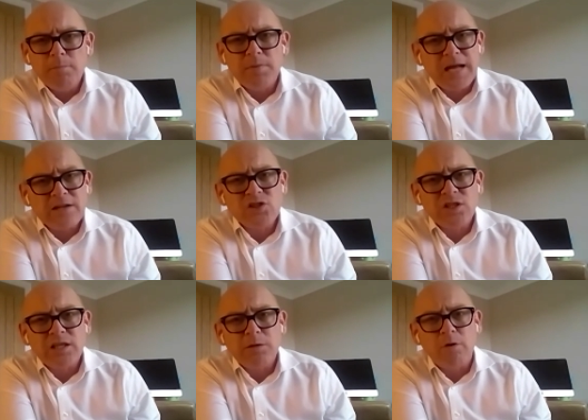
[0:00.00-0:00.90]
but
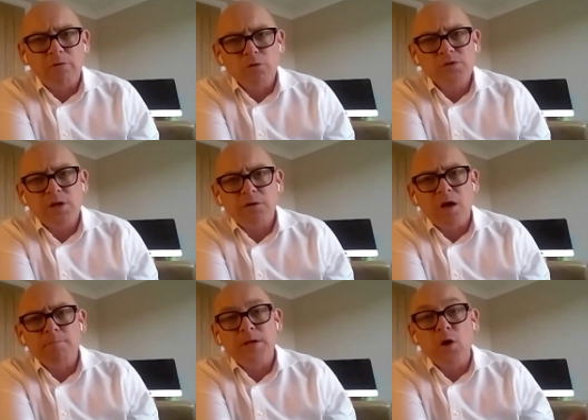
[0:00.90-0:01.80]
actually, we're also
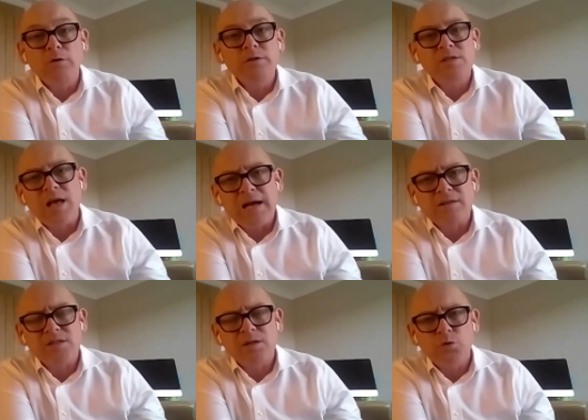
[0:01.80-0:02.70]
going beyond
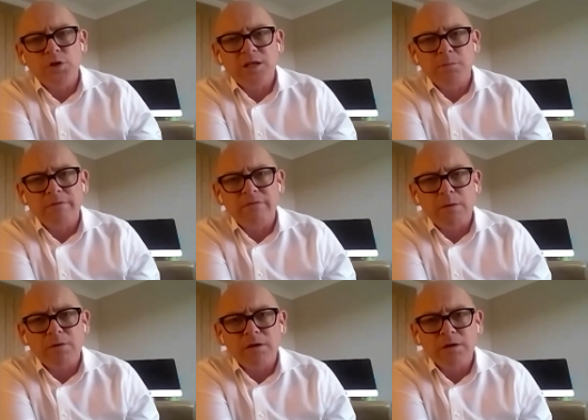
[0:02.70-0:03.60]
that and working with
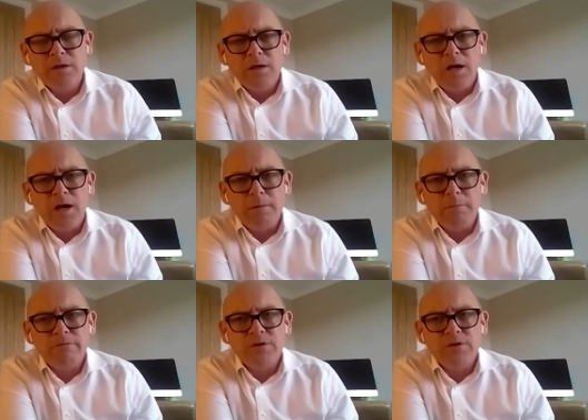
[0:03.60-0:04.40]
our um,